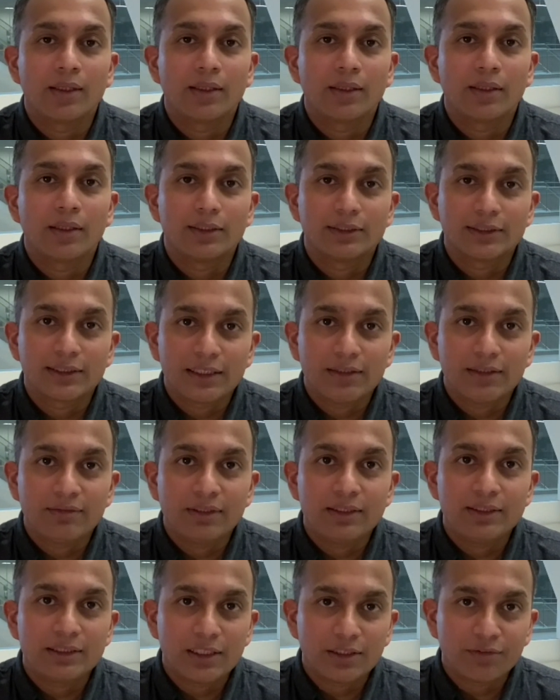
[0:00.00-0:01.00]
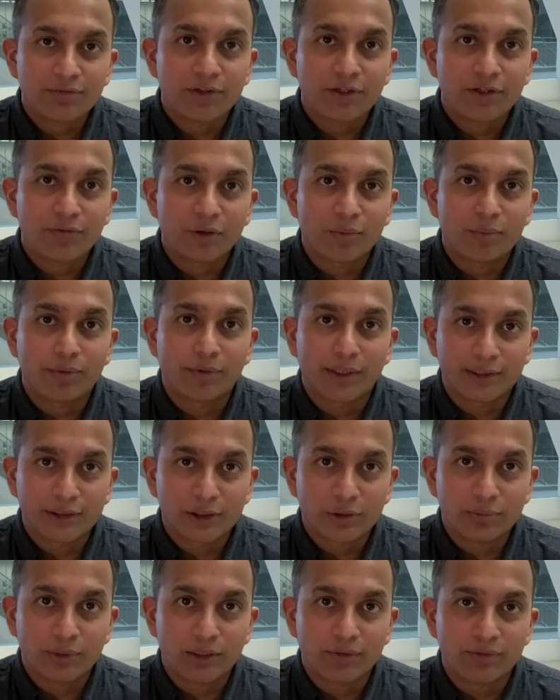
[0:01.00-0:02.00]
A CV is different from a
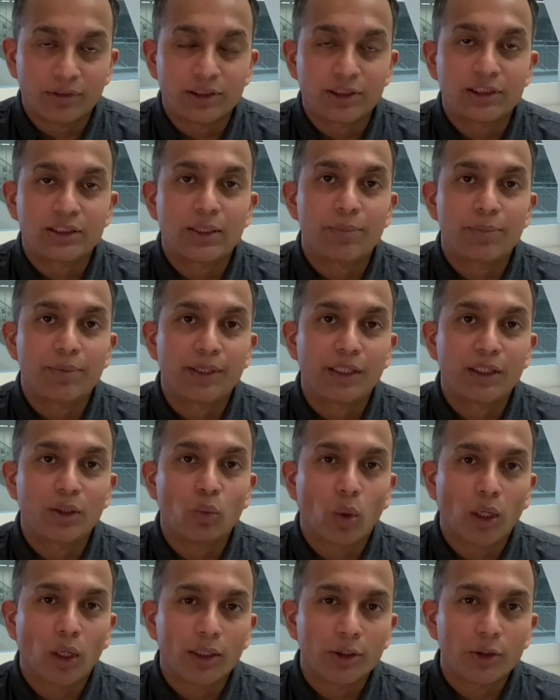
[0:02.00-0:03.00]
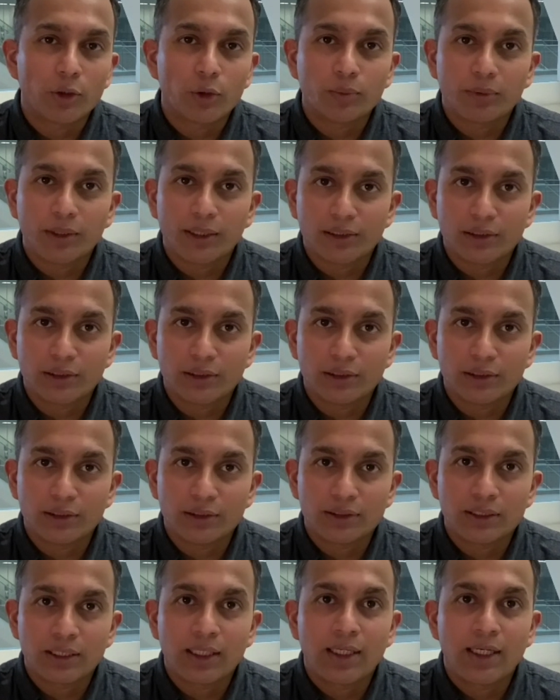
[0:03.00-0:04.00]
resume, which is typically 1 to 2 pages
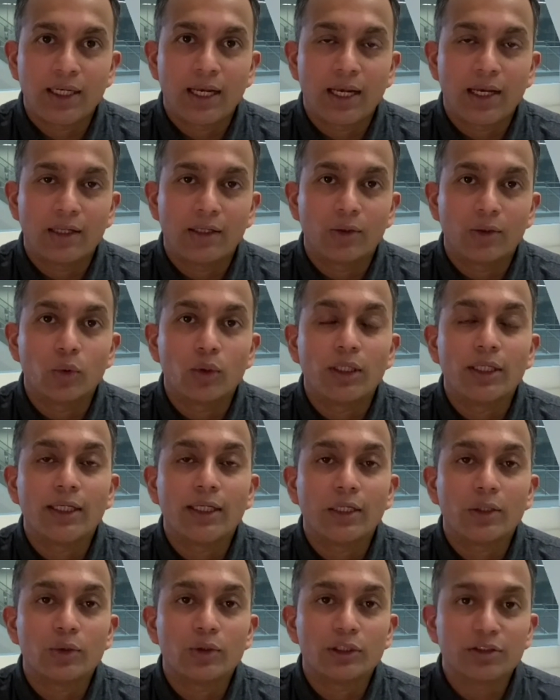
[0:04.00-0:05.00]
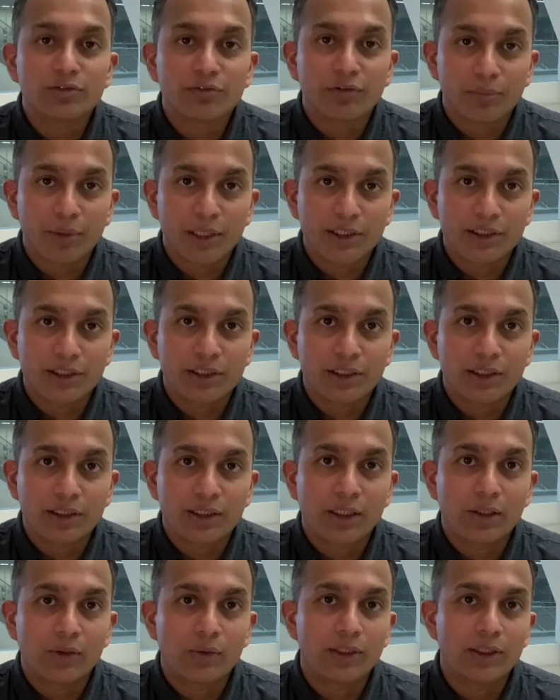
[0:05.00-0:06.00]
and only includes information
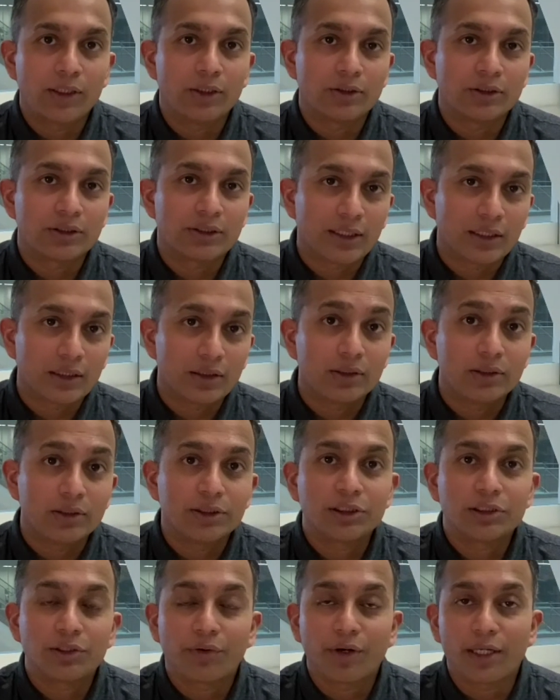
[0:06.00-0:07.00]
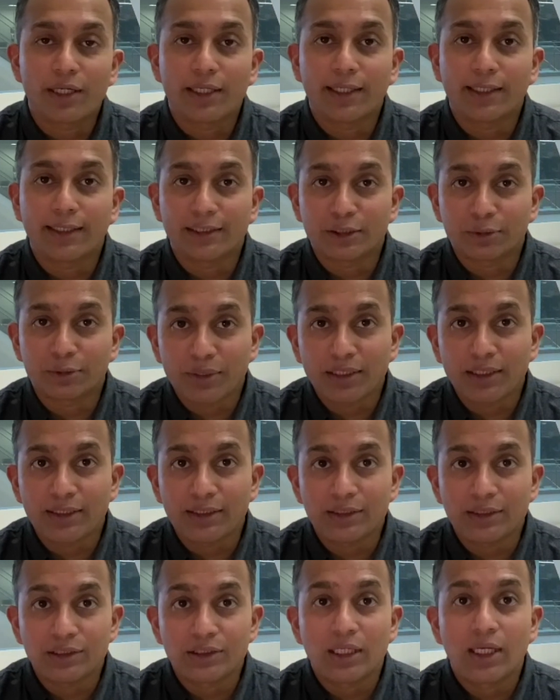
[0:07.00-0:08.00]
including your skills, training, and
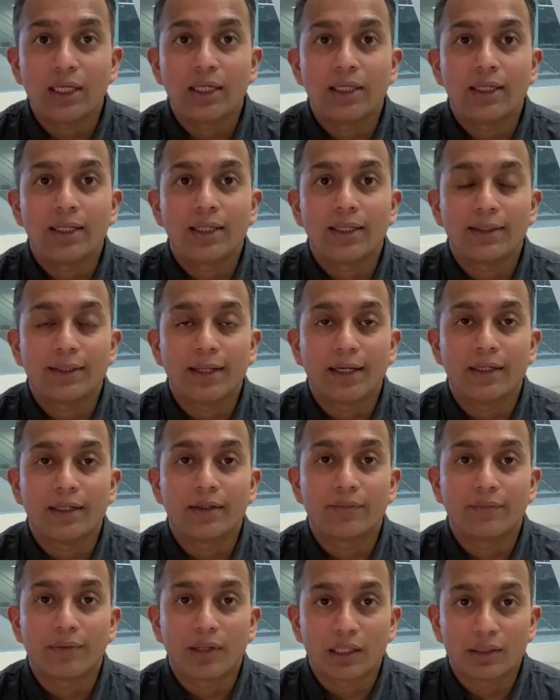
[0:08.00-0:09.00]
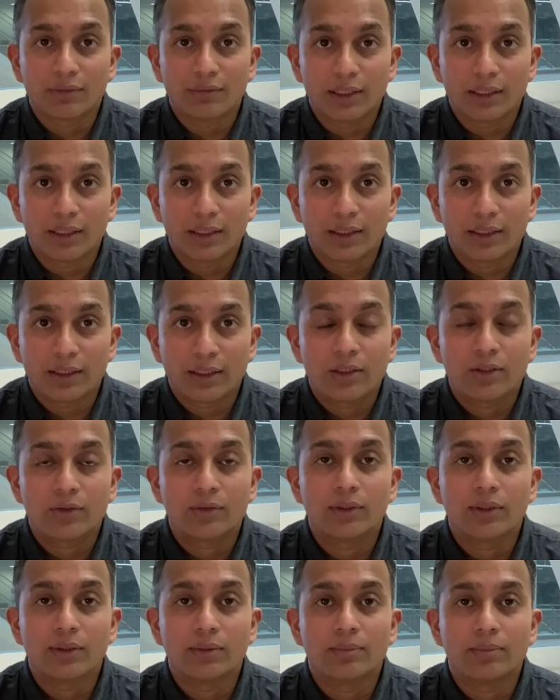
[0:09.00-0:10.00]
experience that are relevant to
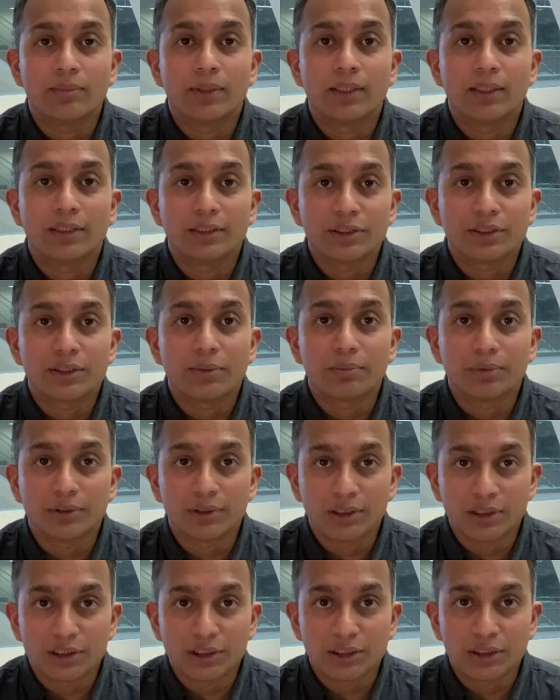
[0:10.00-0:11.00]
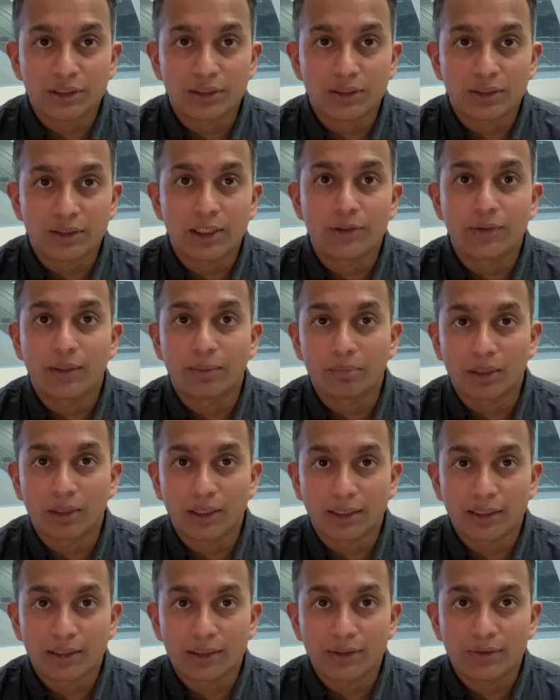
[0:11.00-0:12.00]
the industry position that you're
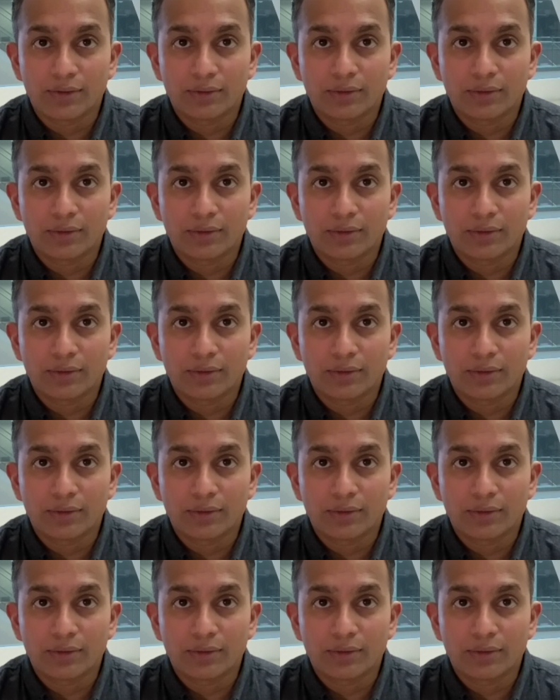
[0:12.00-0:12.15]
applying to.